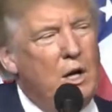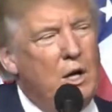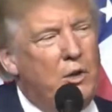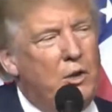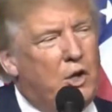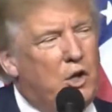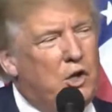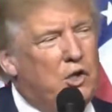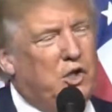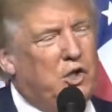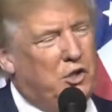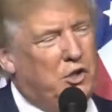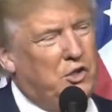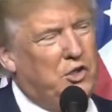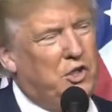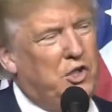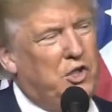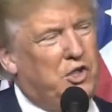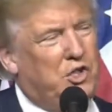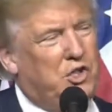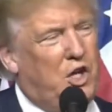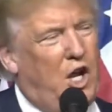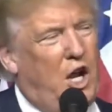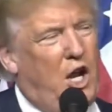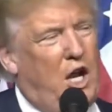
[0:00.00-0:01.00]
This is a
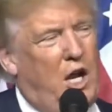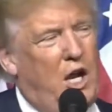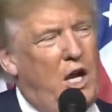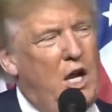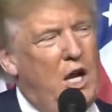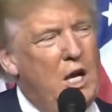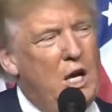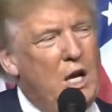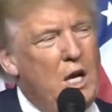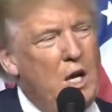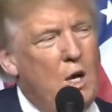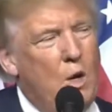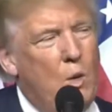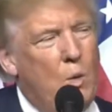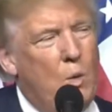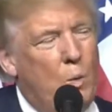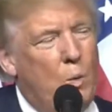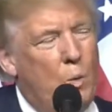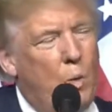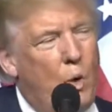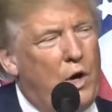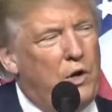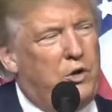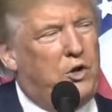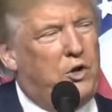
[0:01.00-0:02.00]
city
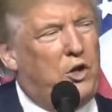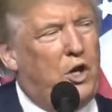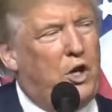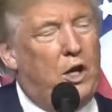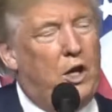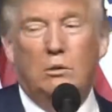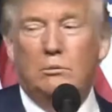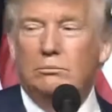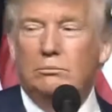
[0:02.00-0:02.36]
with a